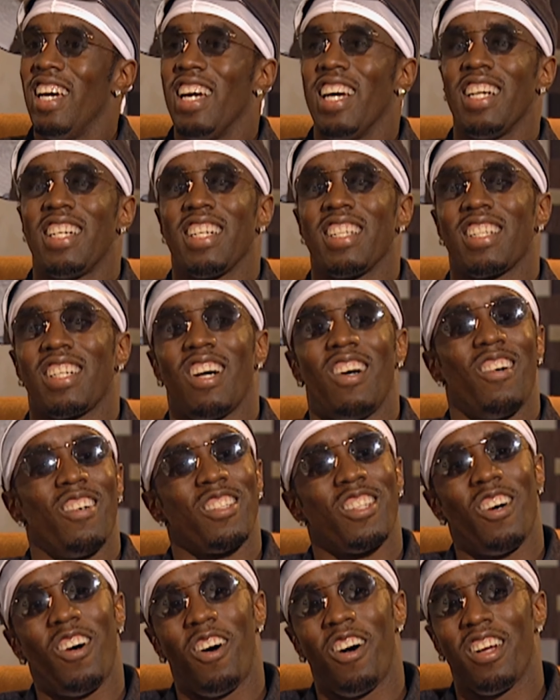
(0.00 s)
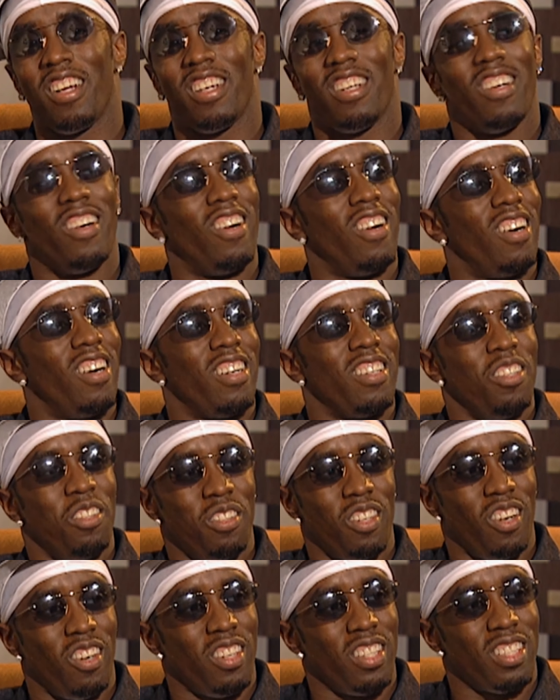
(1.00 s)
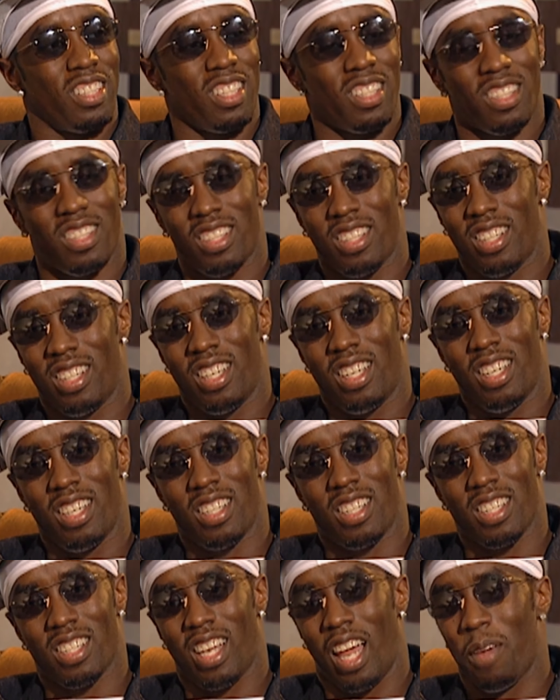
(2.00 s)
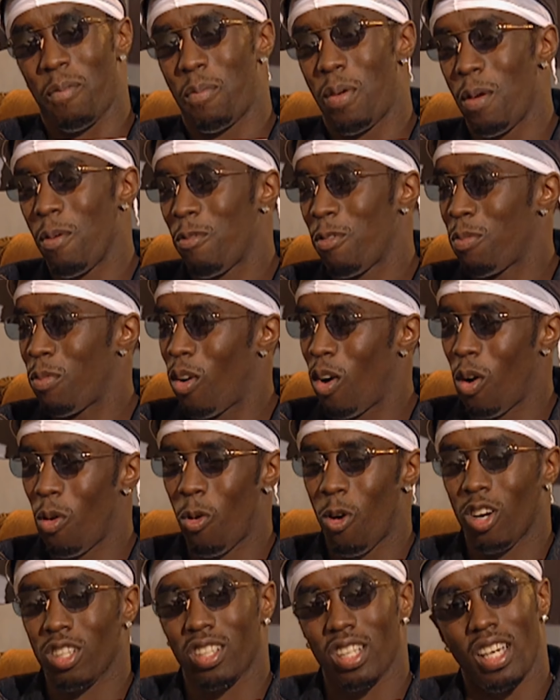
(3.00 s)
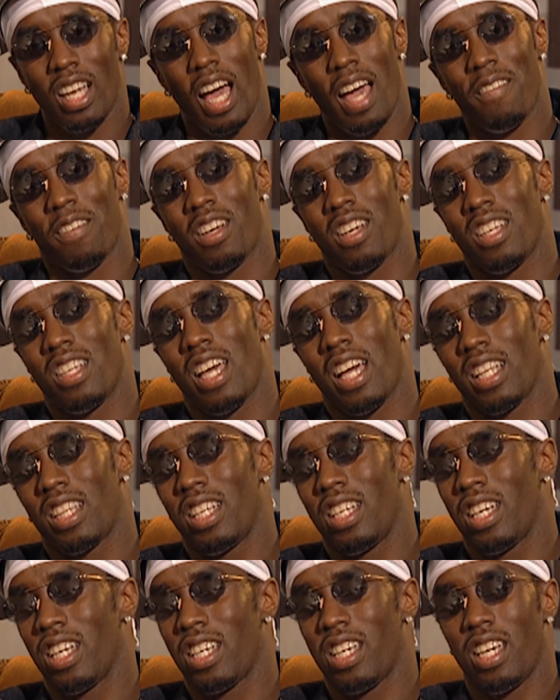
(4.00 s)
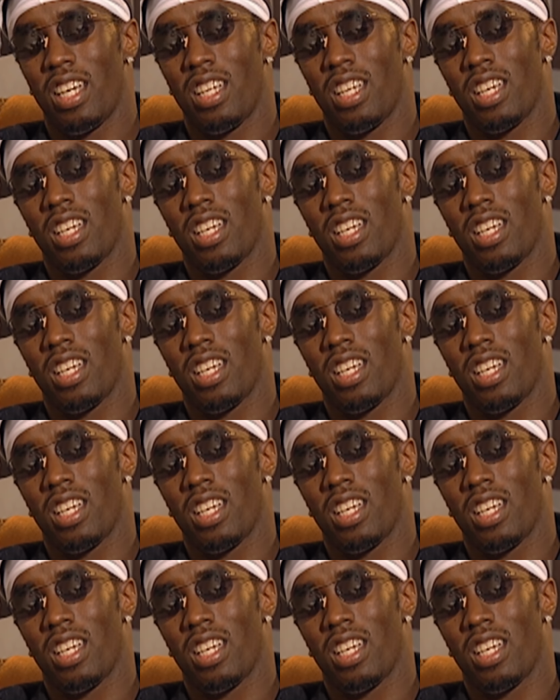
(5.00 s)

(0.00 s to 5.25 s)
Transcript: It just goes on and on. You know, it's just it's just like people from all walks of life connecting and getting